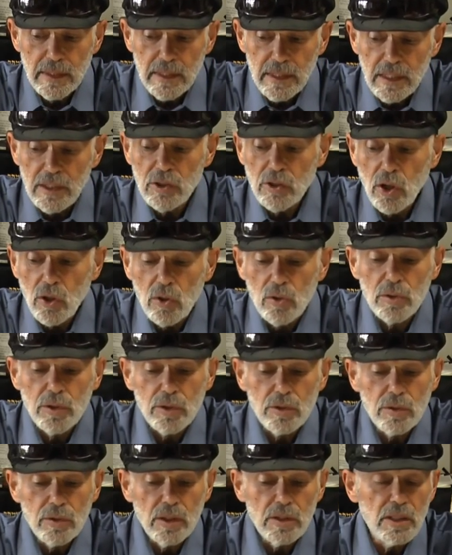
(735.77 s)
He told
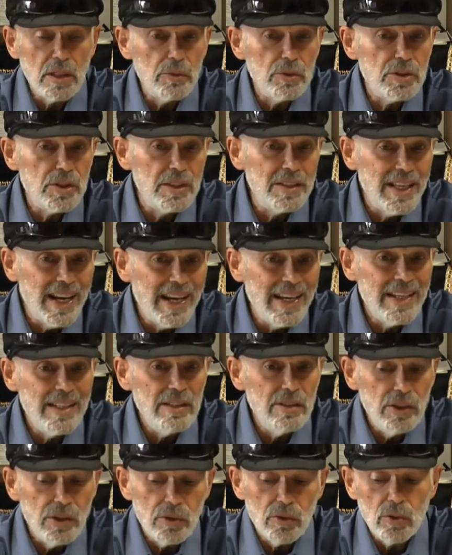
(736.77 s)
her that there was a
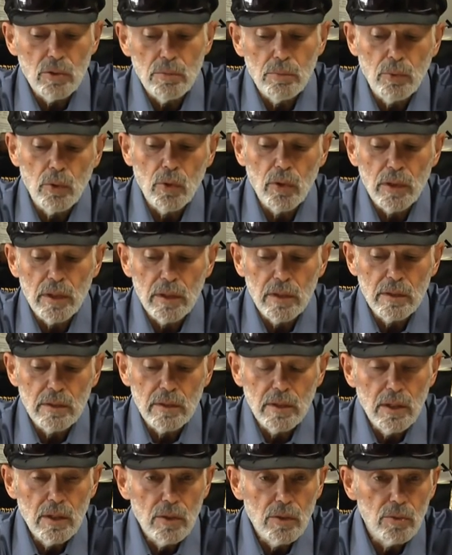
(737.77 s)
nine-year-old boy
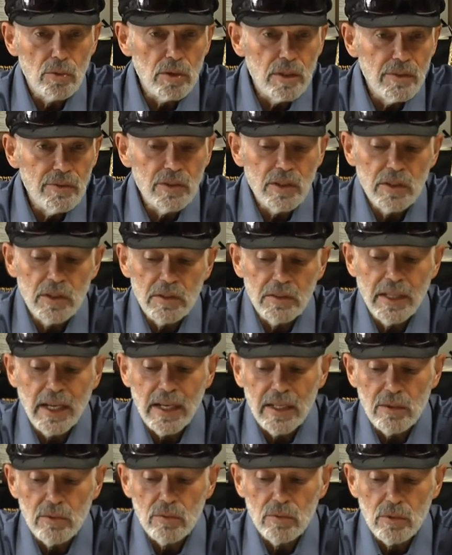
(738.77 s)
who lived in the
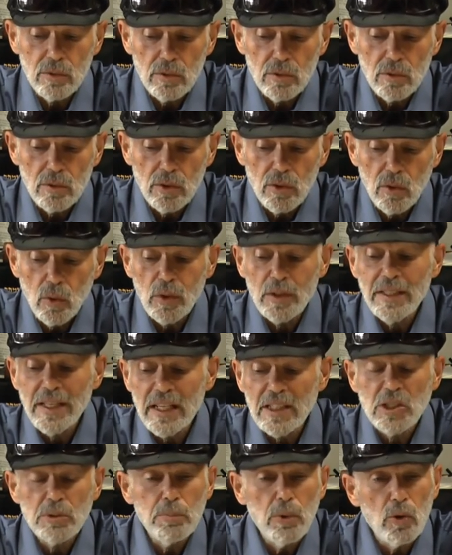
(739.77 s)
town who had
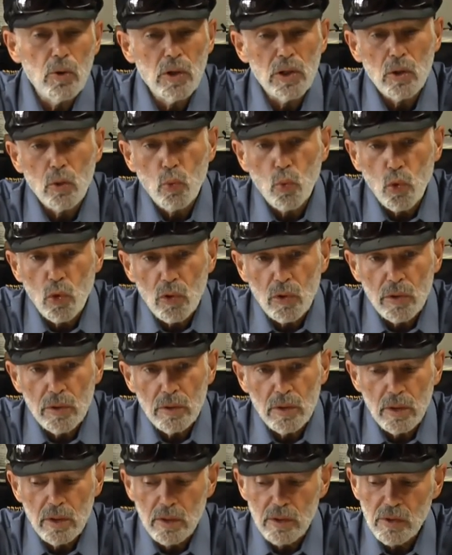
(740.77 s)
not spoken a word
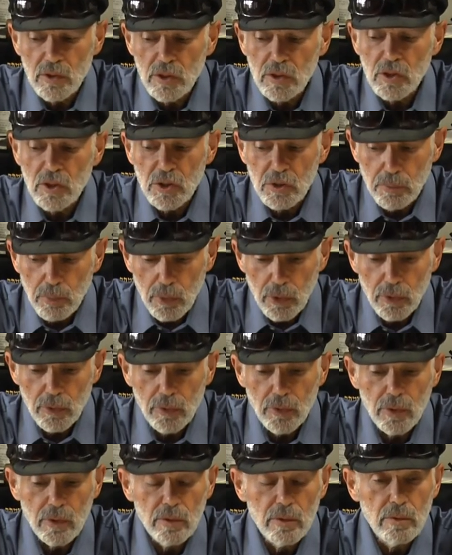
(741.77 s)
since his
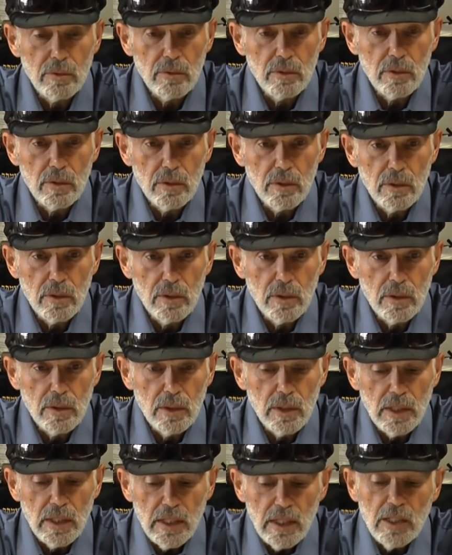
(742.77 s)
birth.
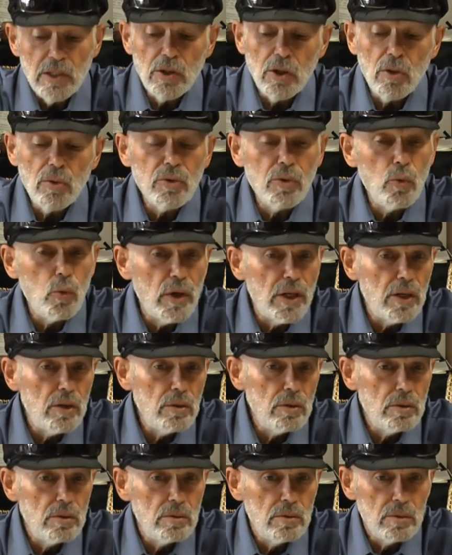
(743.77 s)
He told the
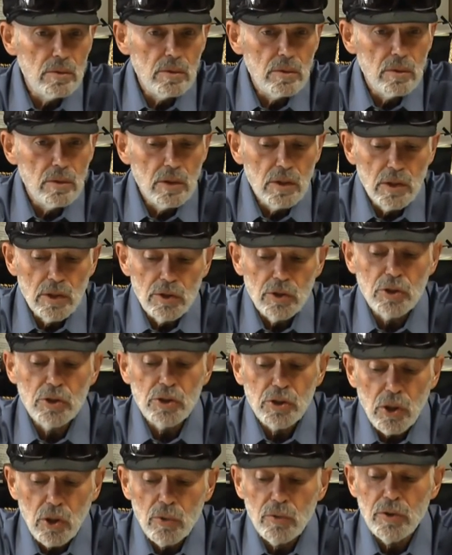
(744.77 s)
widow to
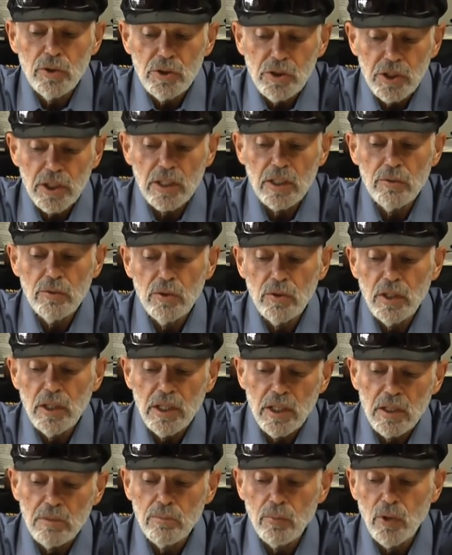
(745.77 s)
show the chicken to the
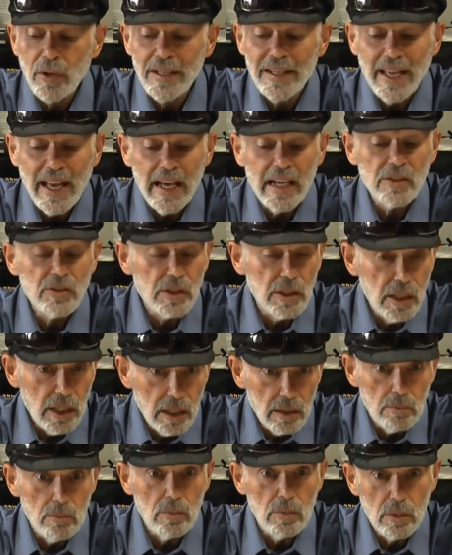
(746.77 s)
young boy and ask
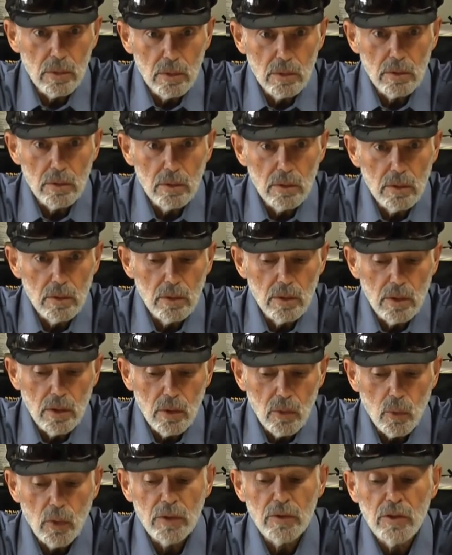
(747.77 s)
him
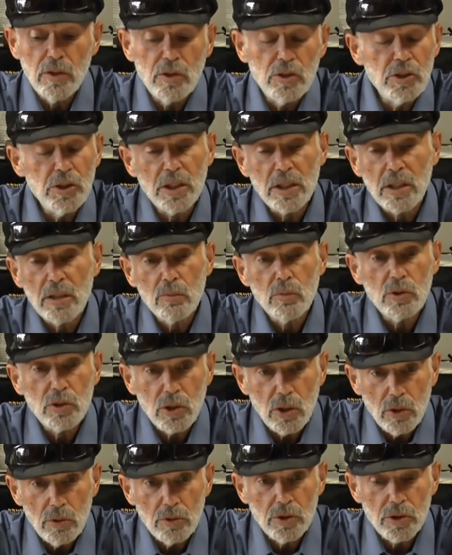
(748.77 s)
whether the chicken was
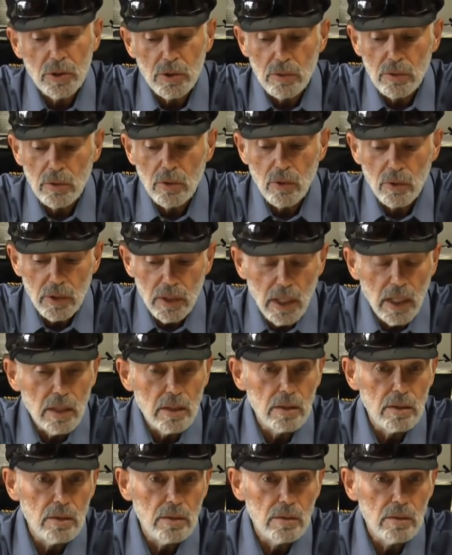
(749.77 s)
kosher or not.